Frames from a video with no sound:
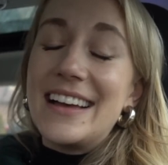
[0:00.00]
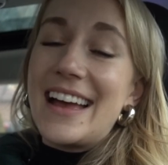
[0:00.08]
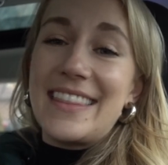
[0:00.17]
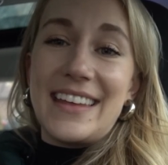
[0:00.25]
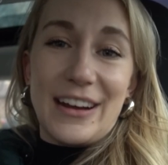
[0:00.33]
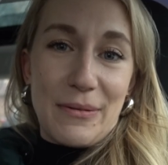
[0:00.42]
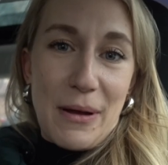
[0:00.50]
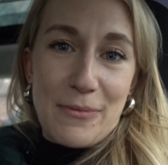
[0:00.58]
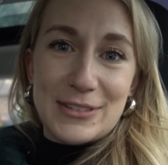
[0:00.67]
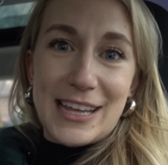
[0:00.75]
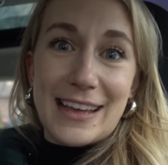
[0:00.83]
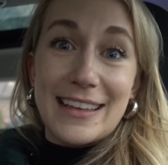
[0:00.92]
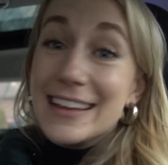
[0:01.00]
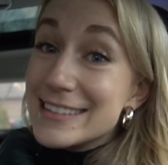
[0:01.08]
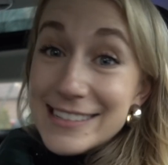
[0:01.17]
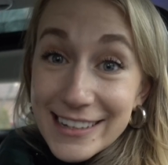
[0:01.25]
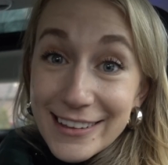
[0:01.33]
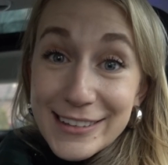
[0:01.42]
and then her mom was like,
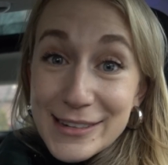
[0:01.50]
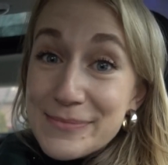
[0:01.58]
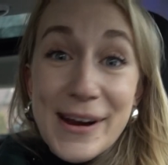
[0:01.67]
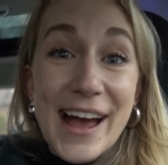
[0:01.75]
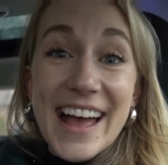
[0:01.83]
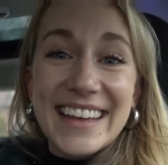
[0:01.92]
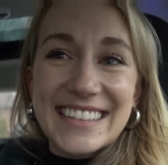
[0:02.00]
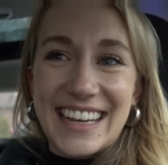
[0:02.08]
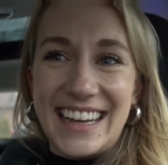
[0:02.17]
it's still a surprise.